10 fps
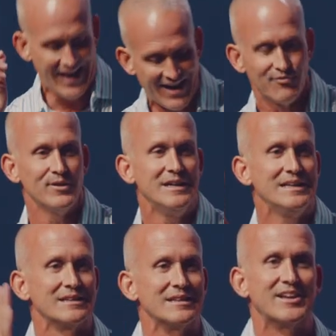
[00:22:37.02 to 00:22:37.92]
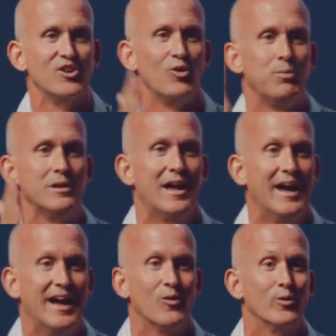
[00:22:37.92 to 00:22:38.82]
every little
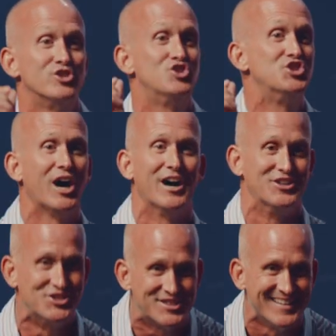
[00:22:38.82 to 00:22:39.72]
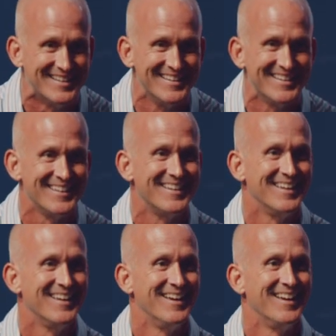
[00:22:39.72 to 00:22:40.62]
play was judged.
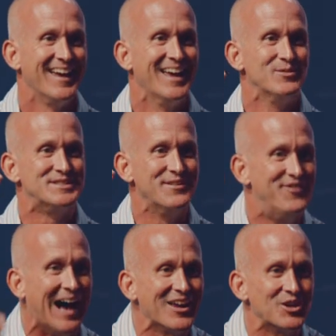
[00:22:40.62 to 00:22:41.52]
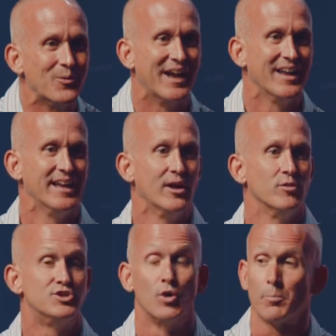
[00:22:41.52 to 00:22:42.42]
It was evaluated. It
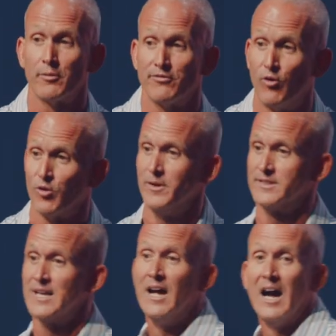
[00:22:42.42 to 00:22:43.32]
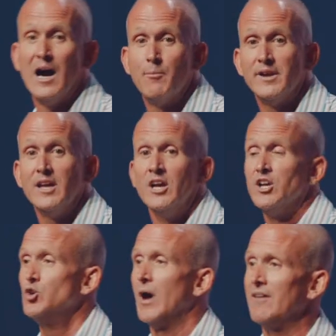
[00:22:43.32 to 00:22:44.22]
was your performance. How many,
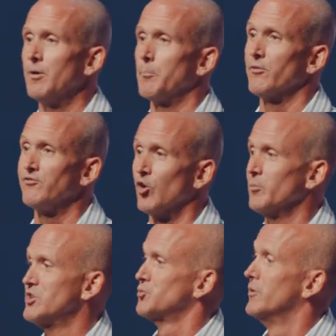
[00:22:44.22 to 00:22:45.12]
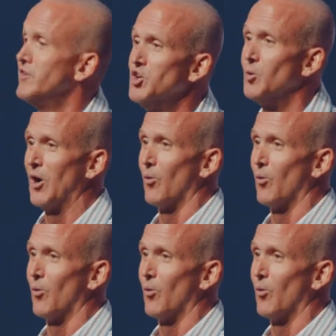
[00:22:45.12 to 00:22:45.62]
you have a performance review at